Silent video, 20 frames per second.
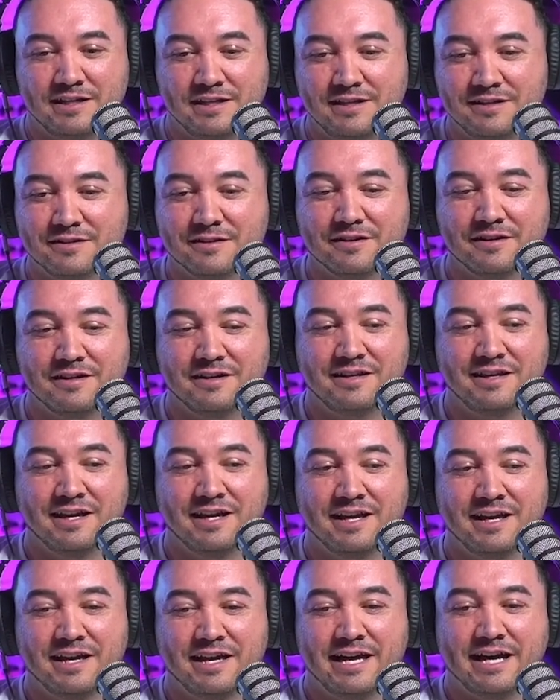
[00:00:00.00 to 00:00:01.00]
eat good,
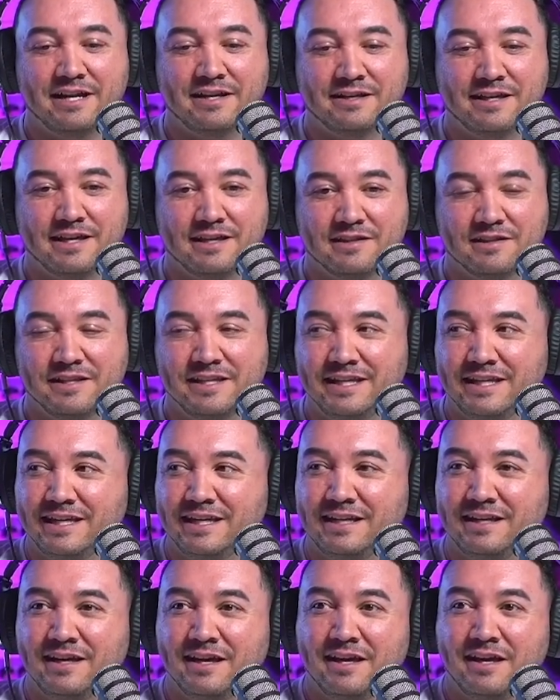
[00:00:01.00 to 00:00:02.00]
how to get
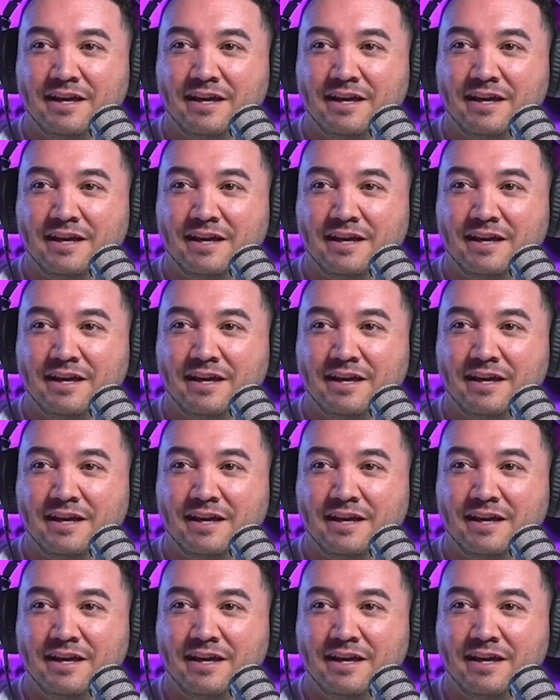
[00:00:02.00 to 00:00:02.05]
lean.